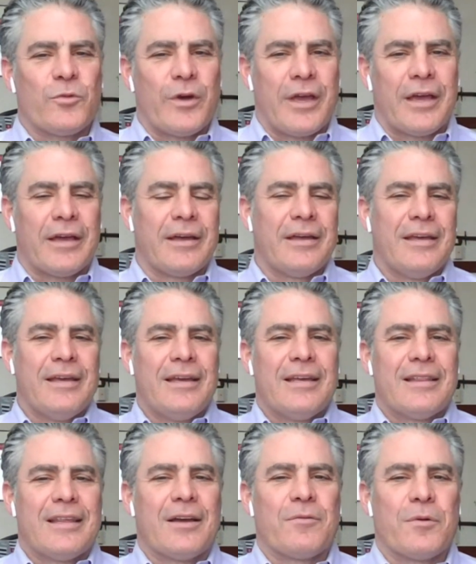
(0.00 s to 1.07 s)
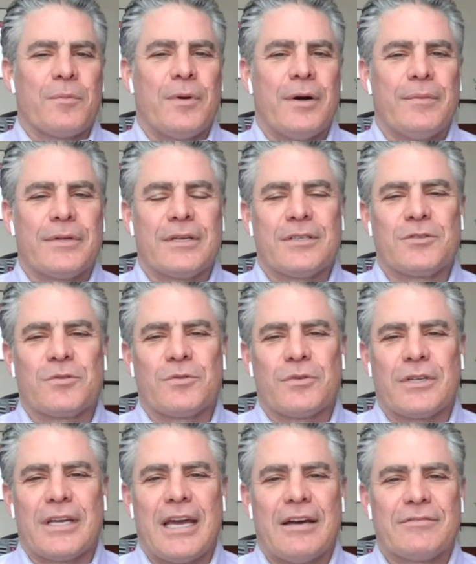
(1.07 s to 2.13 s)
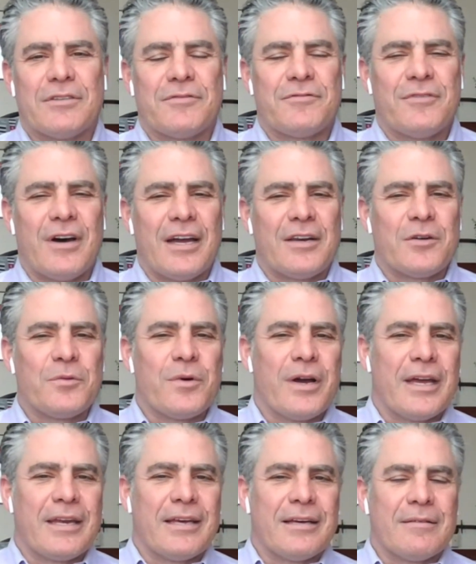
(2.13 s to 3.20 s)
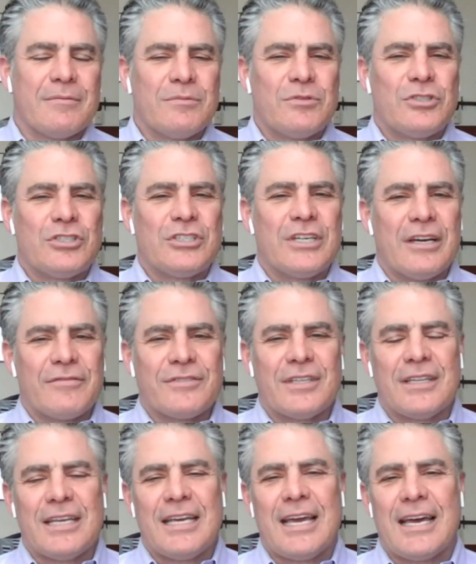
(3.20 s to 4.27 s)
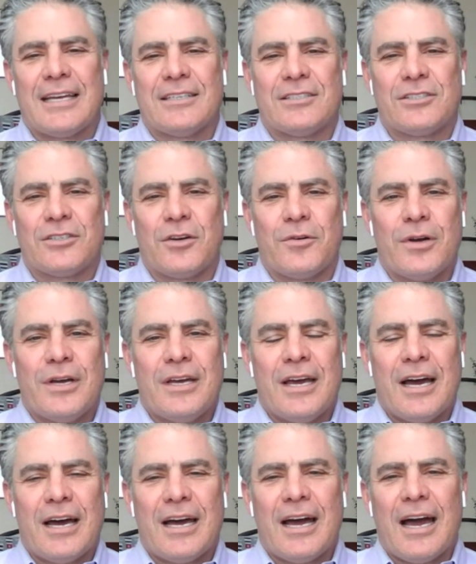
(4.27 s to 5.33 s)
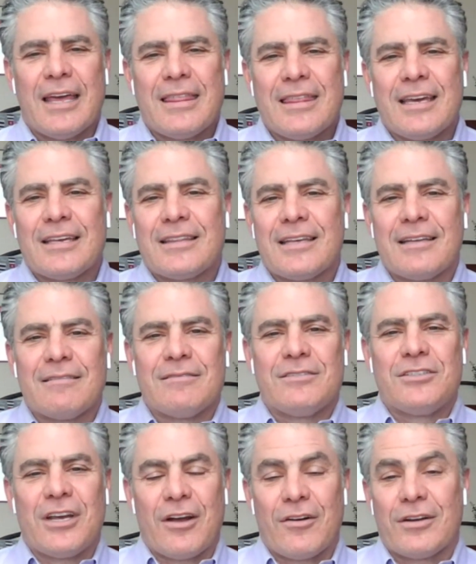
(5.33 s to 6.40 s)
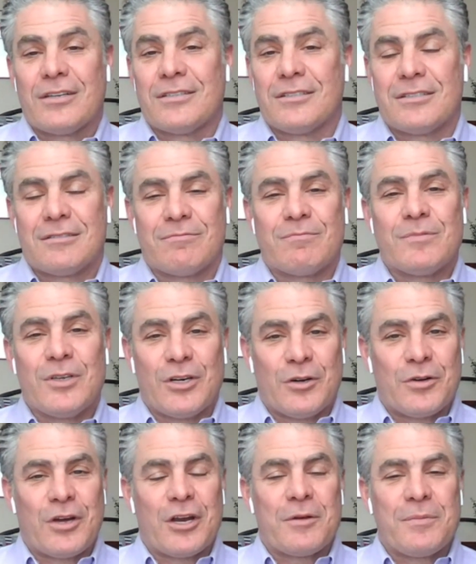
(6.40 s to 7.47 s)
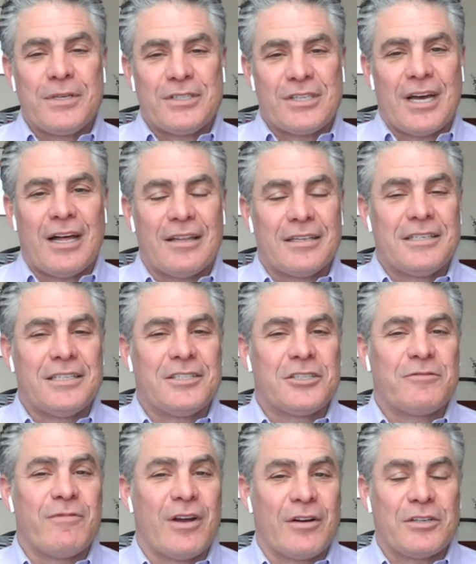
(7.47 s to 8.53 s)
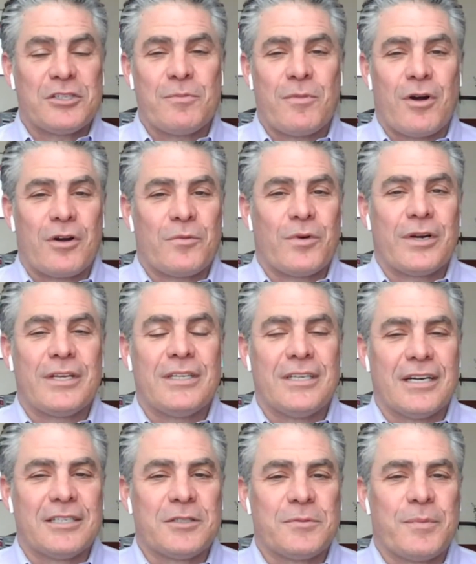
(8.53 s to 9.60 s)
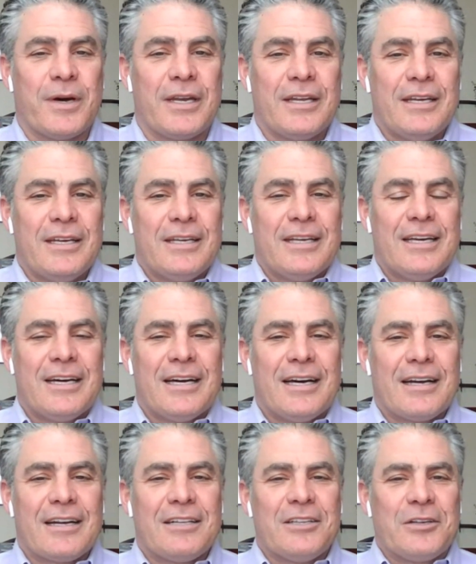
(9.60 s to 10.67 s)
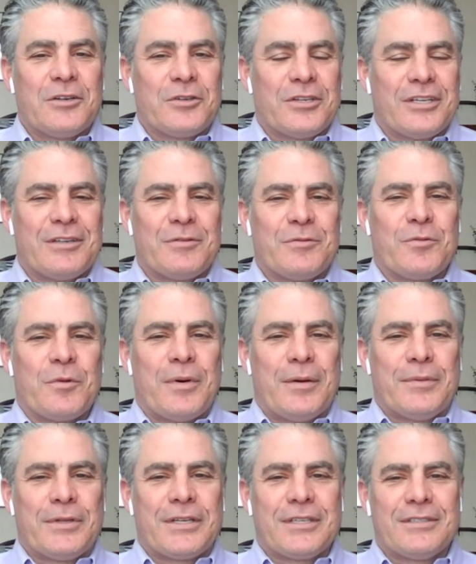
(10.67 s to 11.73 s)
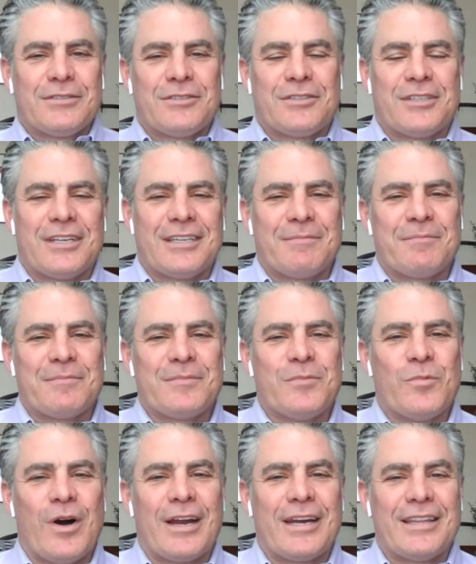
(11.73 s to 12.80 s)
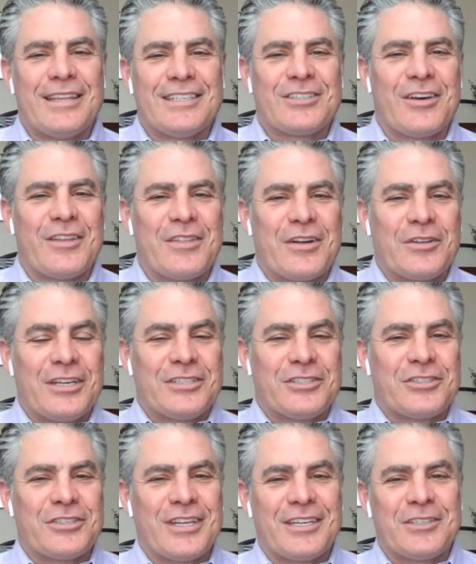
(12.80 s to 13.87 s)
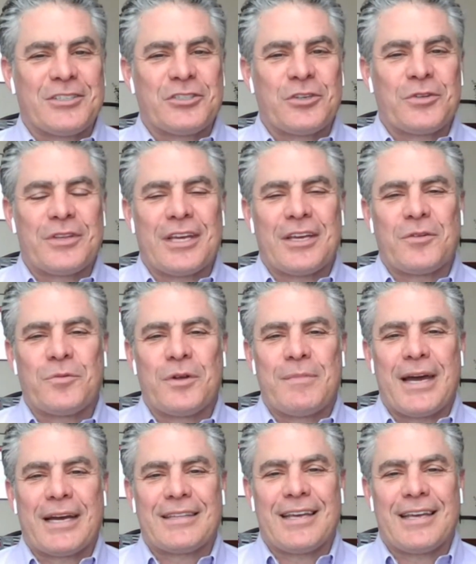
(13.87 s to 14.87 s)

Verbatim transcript: swing that Republicans would really have to find a way to shift in the end. So I think that Jared is, you know, going to be solid. He's very smart at what he does, but uh, clearly, Republicans uh, wanted this on their list so they could show that they could win